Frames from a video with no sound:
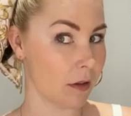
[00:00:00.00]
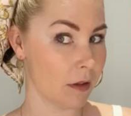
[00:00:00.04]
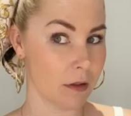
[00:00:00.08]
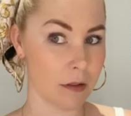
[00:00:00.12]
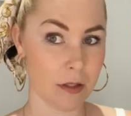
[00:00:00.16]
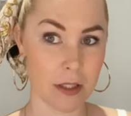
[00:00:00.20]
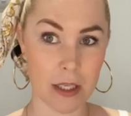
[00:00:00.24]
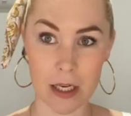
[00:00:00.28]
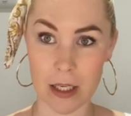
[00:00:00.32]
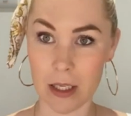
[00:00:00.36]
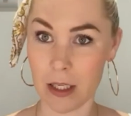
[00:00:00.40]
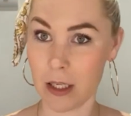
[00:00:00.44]

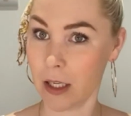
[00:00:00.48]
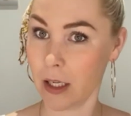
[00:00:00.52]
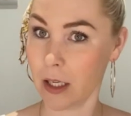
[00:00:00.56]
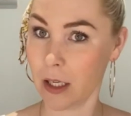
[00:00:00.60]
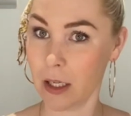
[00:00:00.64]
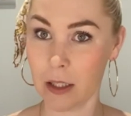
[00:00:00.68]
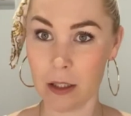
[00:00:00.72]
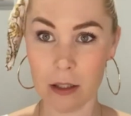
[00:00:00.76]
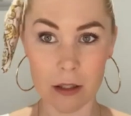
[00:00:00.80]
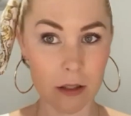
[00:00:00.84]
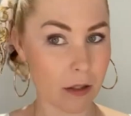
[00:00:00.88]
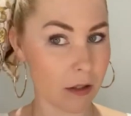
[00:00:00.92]

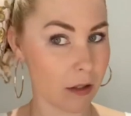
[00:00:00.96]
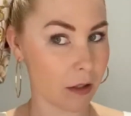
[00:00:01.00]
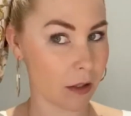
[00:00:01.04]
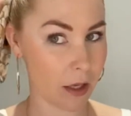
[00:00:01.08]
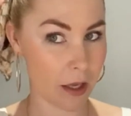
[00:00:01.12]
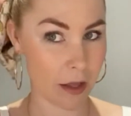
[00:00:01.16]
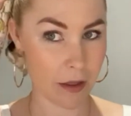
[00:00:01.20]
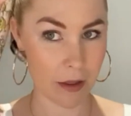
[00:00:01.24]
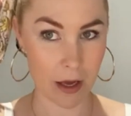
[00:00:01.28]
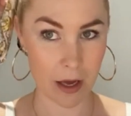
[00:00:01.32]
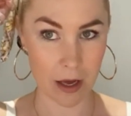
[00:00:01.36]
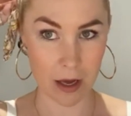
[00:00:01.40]
dangling
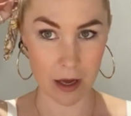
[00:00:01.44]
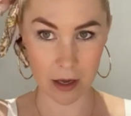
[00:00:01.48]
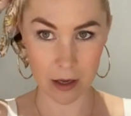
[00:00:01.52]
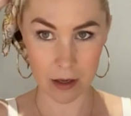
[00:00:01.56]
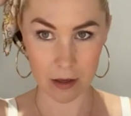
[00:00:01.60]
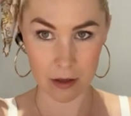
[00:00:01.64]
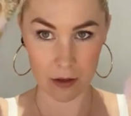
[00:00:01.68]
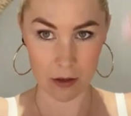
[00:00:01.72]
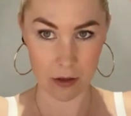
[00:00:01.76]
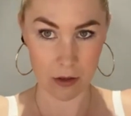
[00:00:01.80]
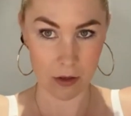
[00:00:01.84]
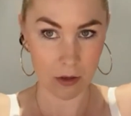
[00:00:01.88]
like that,
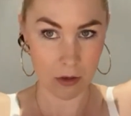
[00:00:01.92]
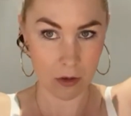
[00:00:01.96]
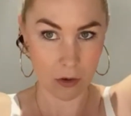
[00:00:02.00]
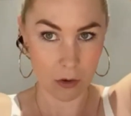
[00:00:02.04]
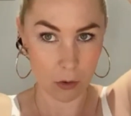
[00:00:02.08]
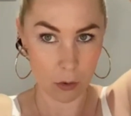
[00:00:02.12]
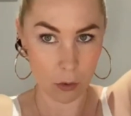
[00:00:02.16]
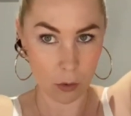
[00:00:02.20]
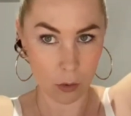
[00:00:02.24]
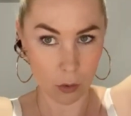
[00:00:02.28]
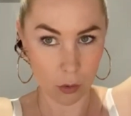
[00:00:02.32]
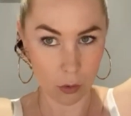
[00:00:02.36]

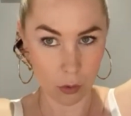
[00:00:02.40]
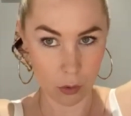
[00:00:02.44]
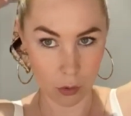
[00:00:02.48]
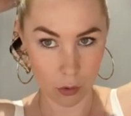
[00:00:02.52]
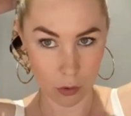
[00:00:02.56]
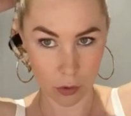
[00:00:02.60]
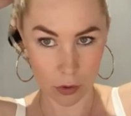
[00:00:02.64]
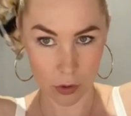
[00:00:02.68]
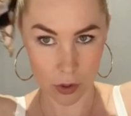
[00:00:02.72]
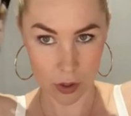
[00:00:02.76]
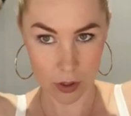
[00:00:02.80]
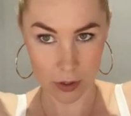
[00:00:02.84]

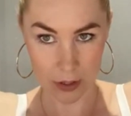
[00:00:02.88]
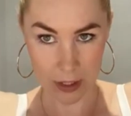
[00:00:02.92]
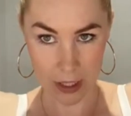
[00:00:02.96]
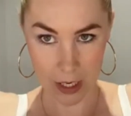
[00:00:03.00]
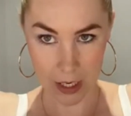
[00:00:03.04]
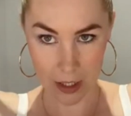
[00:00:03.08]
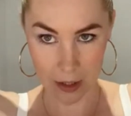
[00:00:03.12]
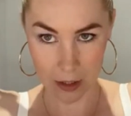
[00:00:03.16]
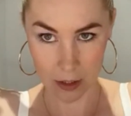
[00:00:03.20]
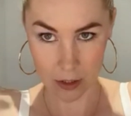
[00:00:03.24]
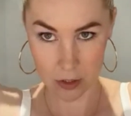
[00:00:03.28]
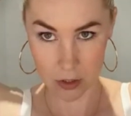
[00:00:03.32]
or you can
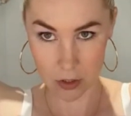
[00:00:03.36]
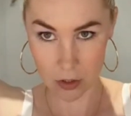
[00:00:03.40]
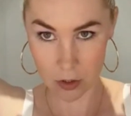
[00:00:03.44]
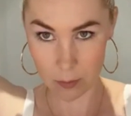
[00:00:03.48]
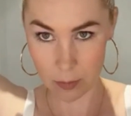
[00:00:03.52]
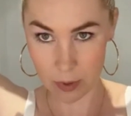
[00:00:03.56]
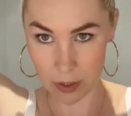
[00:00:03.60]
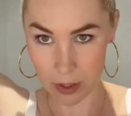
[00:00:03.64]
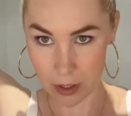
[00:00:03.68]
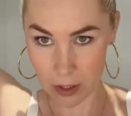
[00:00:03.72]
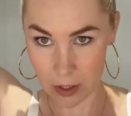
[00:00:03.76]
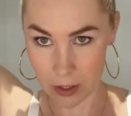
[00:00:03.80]
take the two
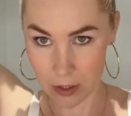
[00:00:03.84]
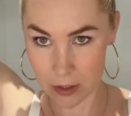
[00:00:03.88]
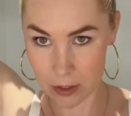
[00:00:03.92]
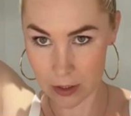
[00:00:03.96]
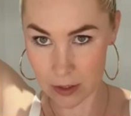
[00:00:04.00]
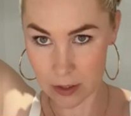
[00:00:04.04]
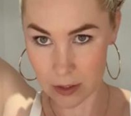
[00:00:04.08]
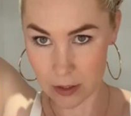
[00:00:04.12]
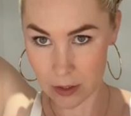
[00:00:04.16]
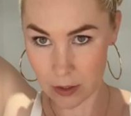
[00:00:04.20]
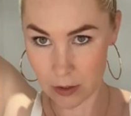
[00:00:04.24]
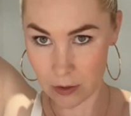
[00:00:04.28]

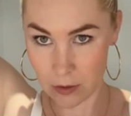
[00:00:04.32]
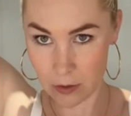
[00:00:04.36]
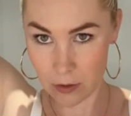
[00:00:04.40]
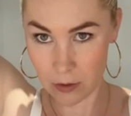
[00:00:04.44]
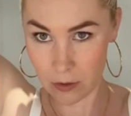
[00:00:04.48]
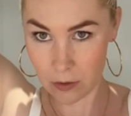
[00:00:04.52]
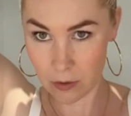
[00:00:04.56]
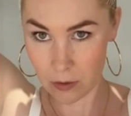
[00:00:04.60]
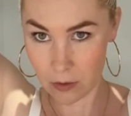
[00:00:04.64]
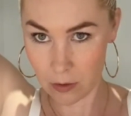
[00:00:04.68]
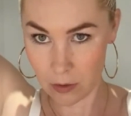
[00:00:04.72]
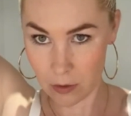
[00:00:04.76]
bits
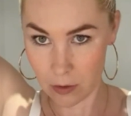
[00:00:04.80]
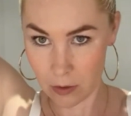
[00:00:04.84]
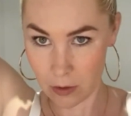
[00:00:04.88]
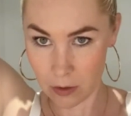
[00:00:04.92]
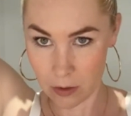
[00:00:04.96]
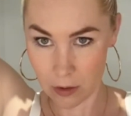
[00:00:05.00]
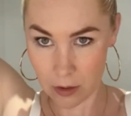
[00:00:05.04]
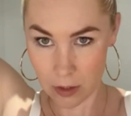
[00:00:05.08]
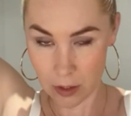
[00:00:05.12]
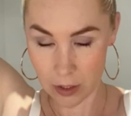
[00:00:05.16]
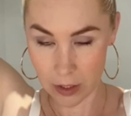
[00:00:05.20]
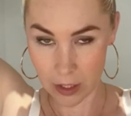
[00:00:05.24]

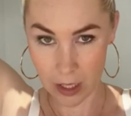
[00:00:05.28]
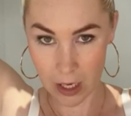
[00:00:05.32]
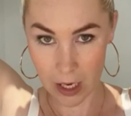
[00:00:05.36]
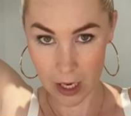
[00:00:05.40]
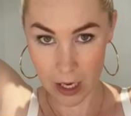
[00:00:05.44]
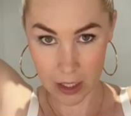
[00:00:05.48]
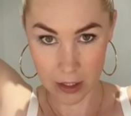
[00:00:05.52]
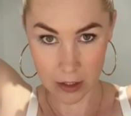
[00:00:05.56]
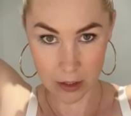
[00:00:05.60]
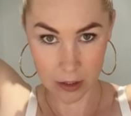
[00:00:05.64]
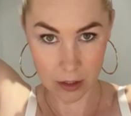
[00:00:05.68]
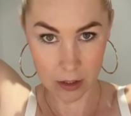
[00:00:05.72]

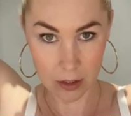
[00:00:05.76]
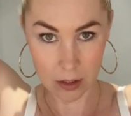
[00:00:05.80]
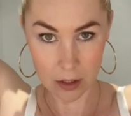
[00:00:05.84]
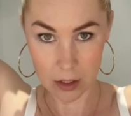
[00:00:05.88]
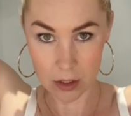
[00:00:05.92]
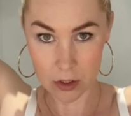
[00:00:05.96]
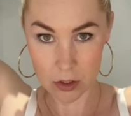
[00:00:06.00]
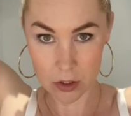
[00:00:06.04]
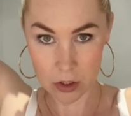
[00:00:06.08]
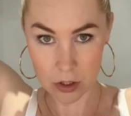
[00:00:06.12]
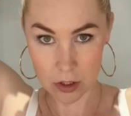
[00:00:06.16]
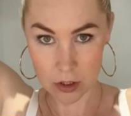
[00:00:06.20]
again
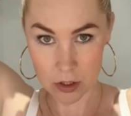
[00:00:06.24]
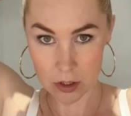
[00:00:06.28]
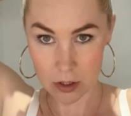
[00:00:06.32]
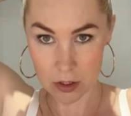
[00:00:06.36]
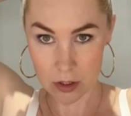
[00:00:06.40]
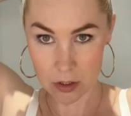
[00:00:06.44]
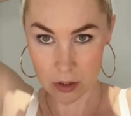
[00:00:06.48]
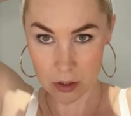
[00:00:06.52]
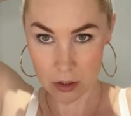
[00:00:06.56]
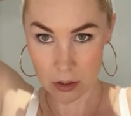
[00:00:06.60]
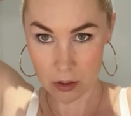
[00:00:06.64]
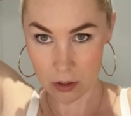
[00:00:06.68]
and
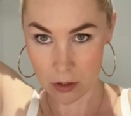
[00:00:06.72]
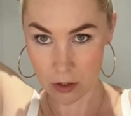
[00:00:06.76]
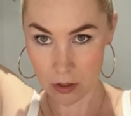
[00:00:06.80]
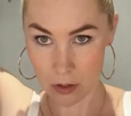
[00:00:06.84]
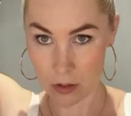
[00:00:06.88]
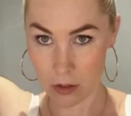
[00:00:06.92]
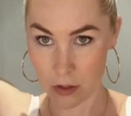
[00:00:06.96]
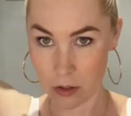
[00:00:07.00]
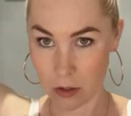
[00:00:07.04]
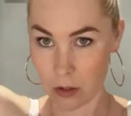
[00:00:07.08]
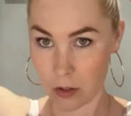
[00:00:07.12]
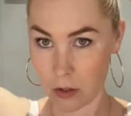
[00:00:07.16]
just
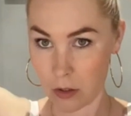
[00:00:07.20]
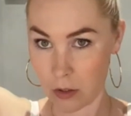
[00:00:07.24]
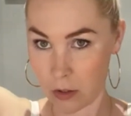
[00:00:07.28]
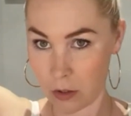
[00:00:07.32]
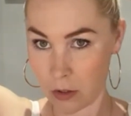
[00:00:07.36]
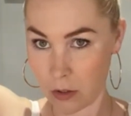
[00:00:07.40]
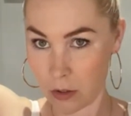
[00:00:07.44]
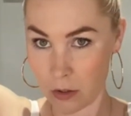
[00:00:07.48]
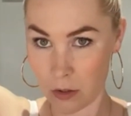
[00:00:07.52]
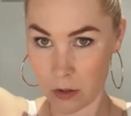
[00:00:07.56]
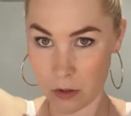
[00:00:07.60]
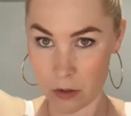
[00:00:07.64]

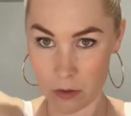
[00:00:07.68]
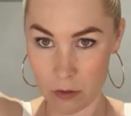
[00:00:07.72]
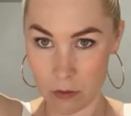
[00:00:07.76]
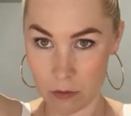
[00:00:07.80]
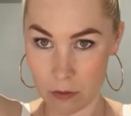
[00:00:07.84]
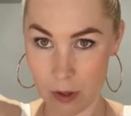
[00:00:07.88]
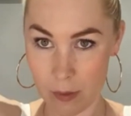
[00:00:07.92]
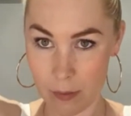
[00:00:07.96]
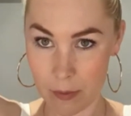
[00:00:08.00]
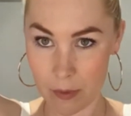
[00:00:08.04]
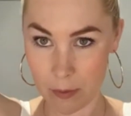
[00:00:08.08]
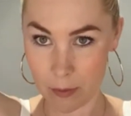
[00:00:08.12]

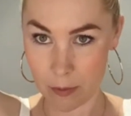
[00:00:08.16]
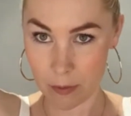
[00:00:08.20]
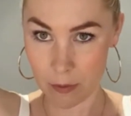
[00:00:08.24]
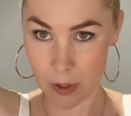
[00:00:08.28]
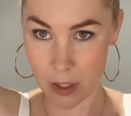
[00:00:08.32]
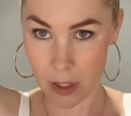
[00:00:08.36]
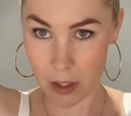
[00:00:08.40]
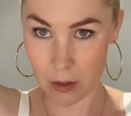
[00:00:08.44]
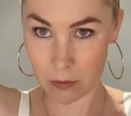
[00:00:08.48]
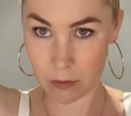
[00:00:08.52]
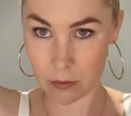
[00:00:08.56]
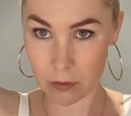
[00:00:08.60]
wrap them
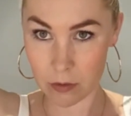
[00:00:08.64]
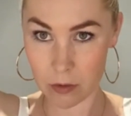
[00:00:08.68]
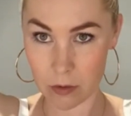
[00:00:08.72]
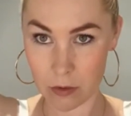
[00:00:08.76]
around.